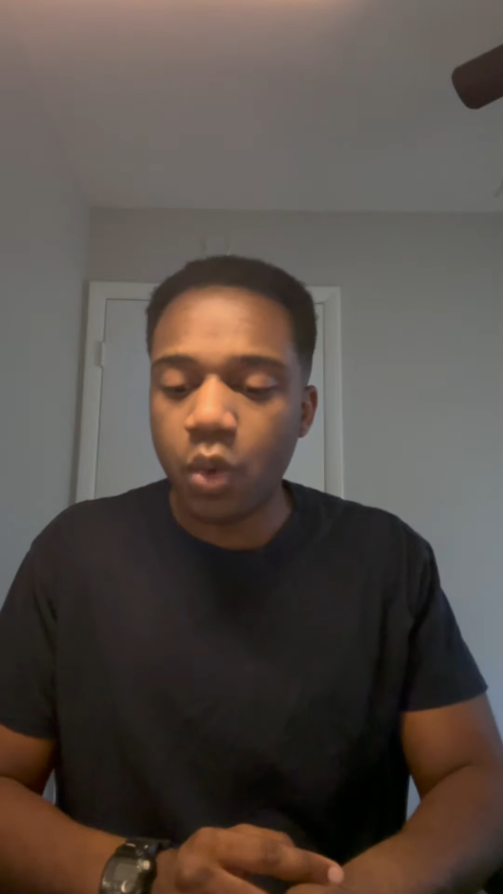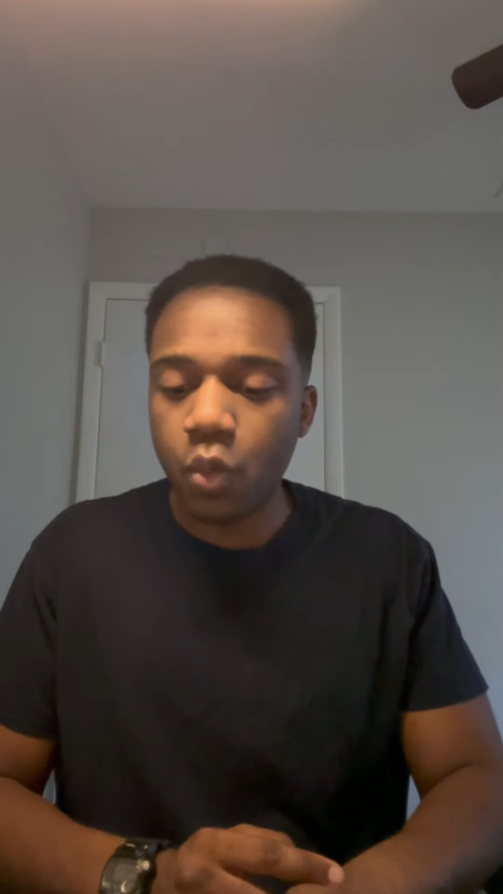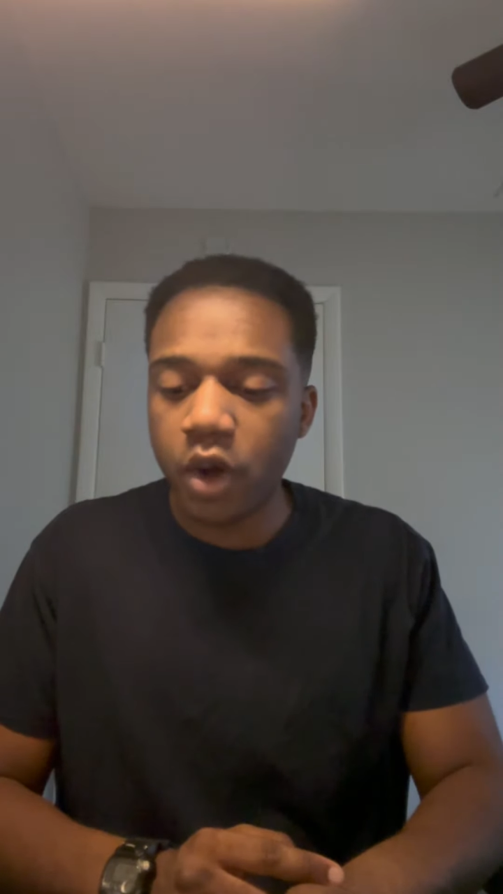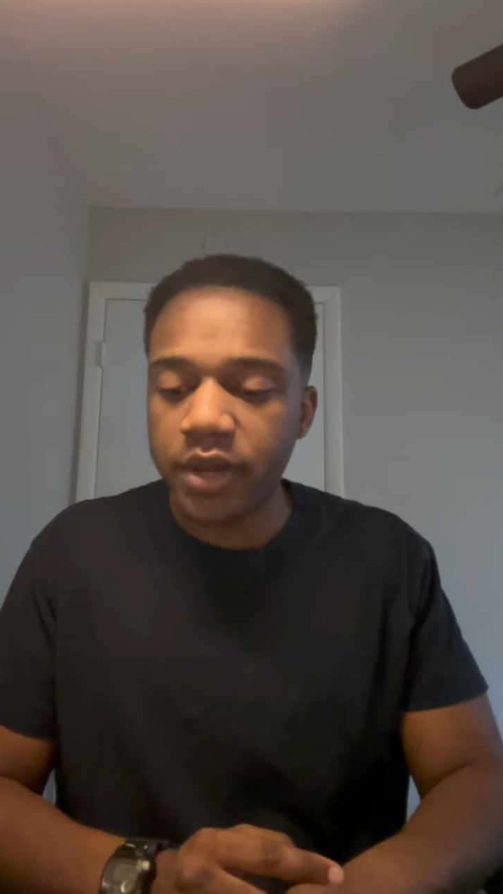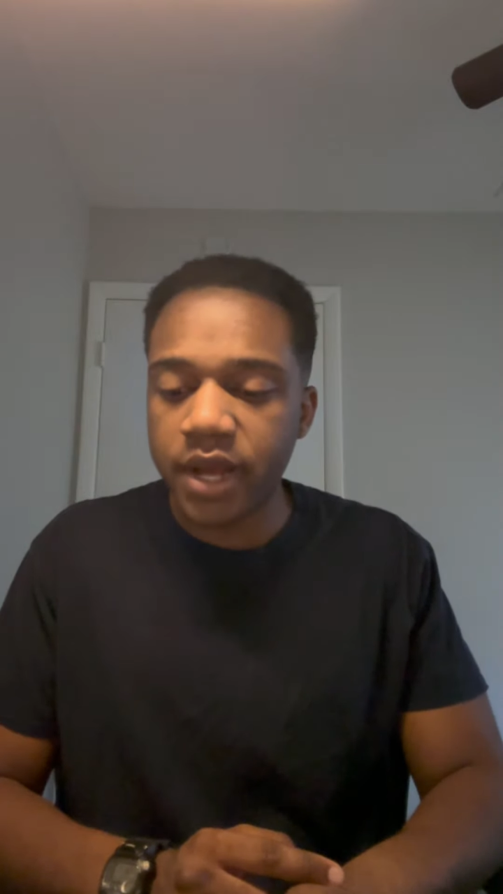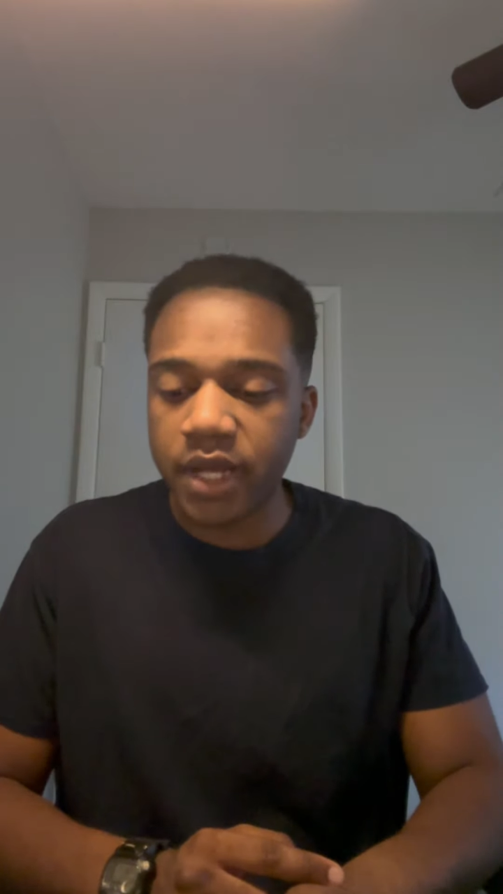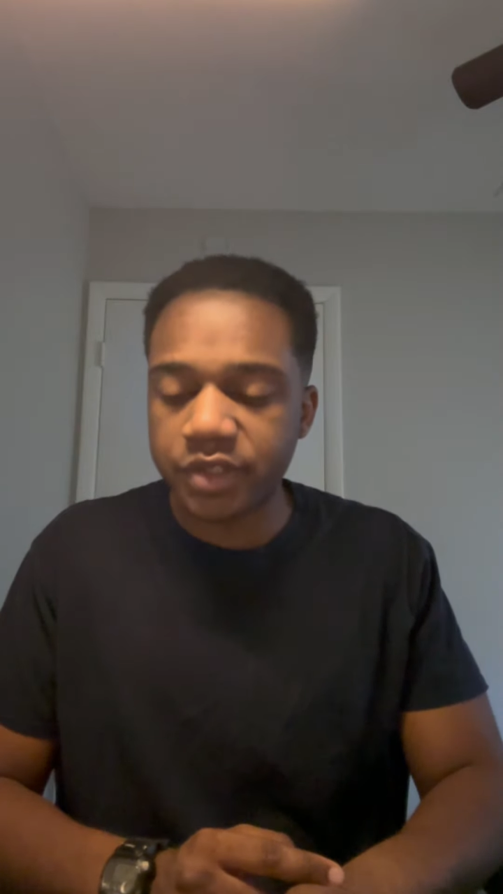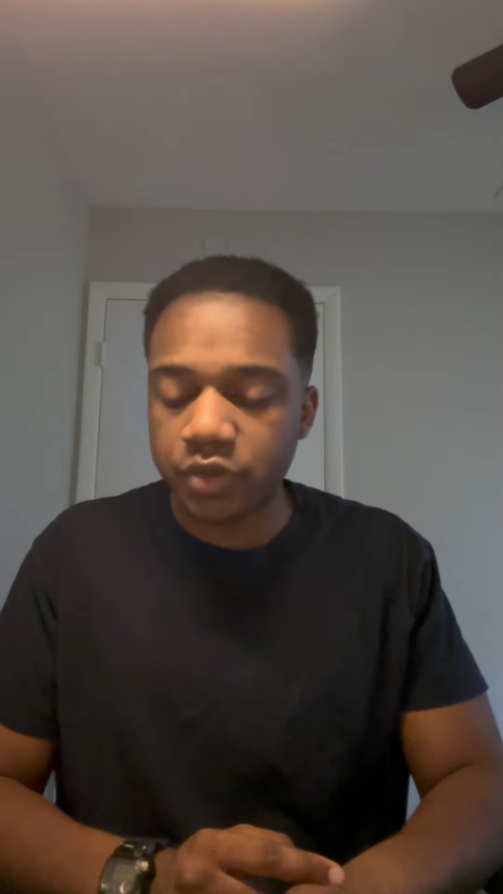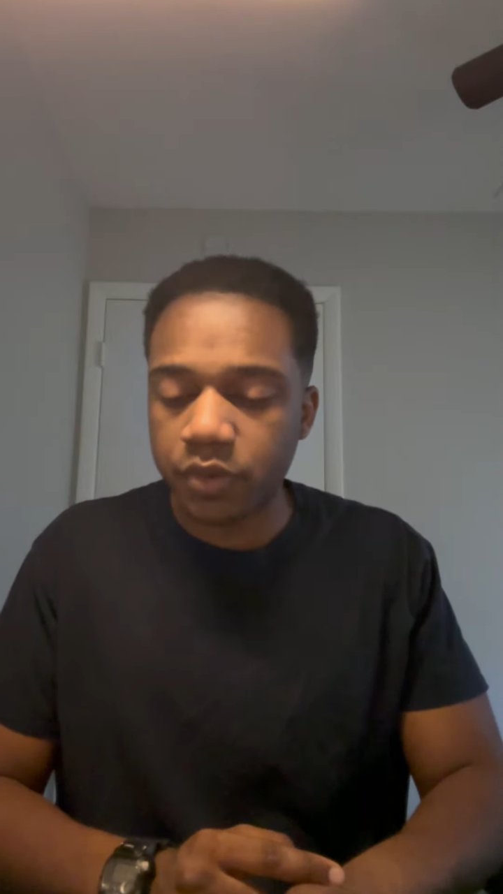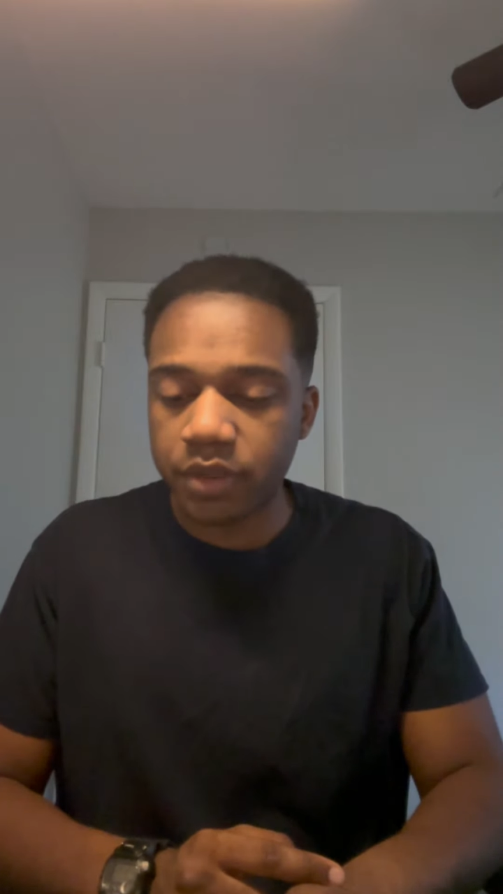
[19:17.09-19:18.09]
one
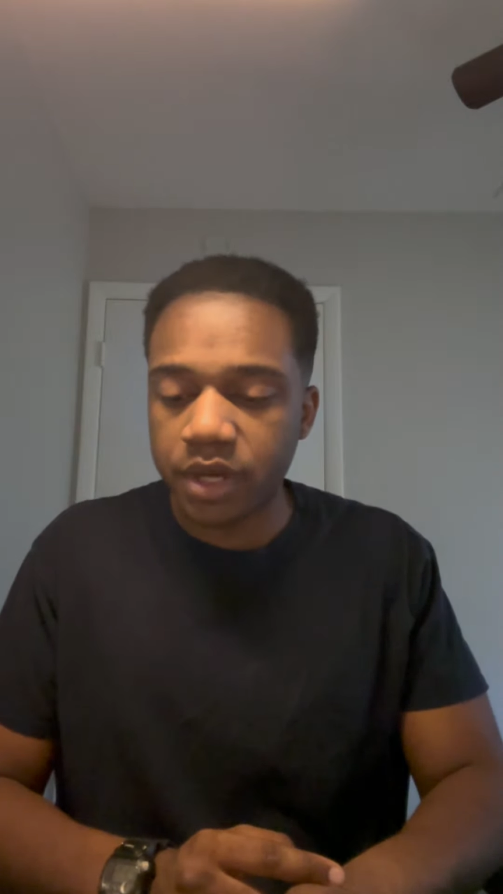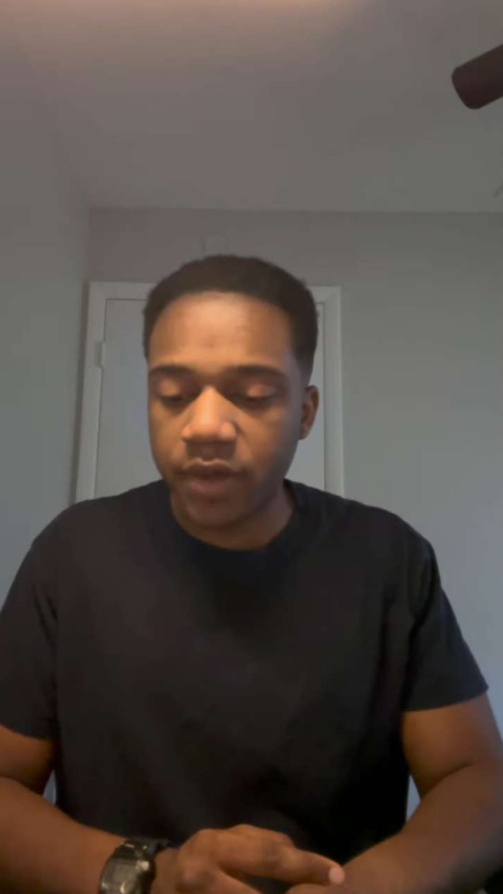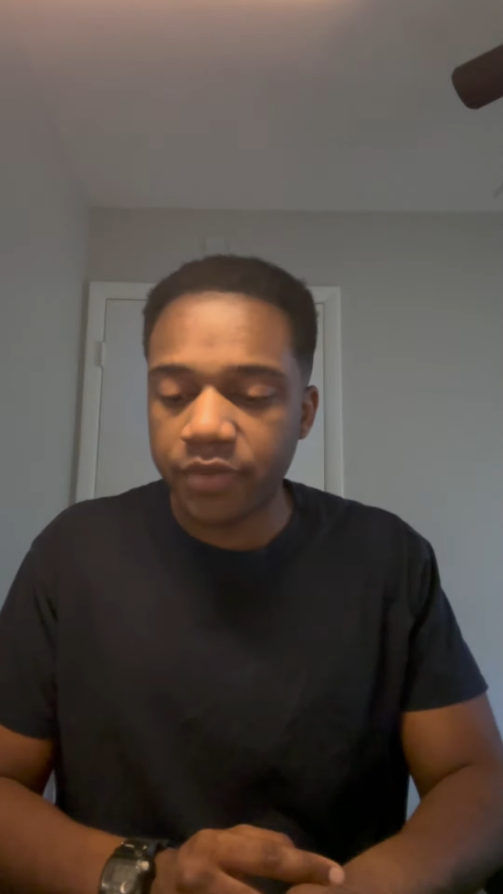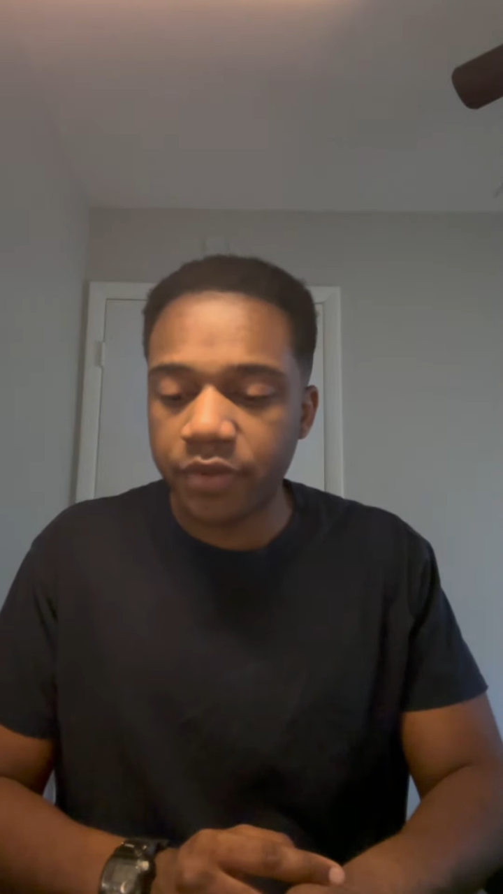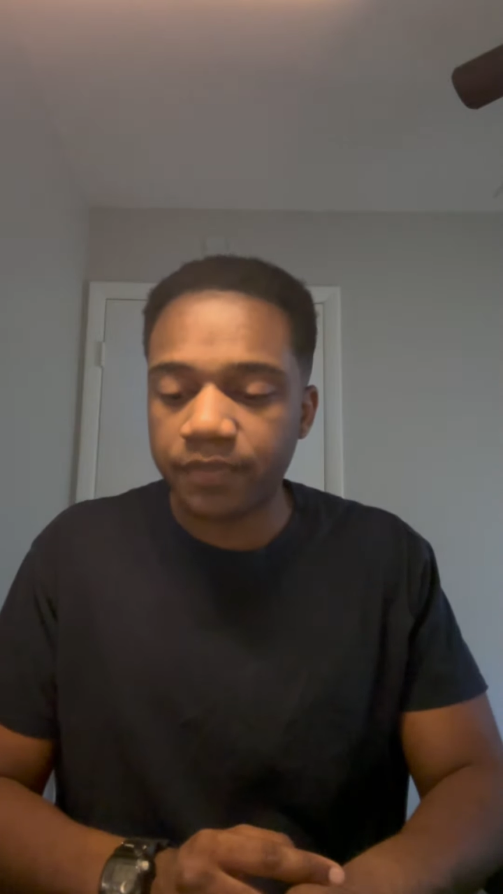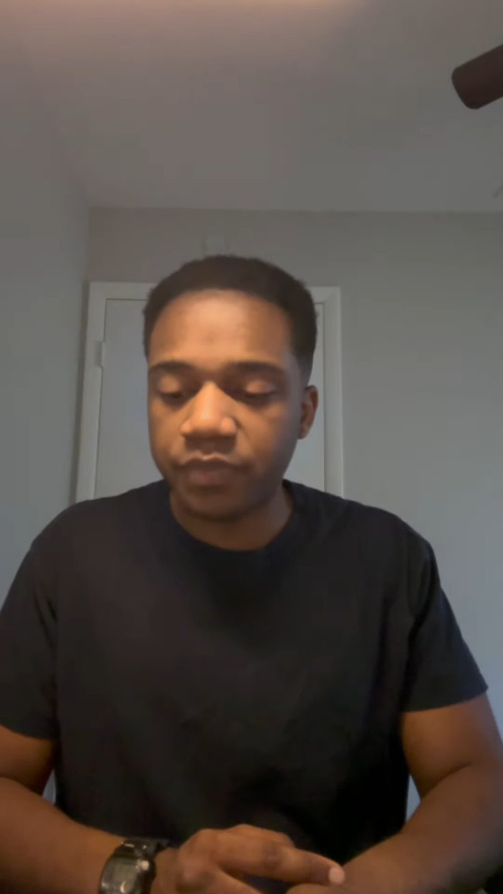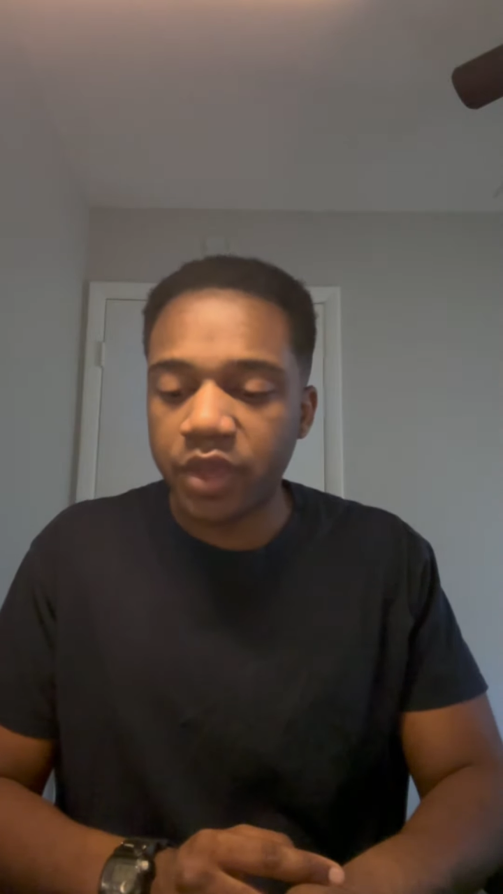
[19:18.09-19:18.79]
unto another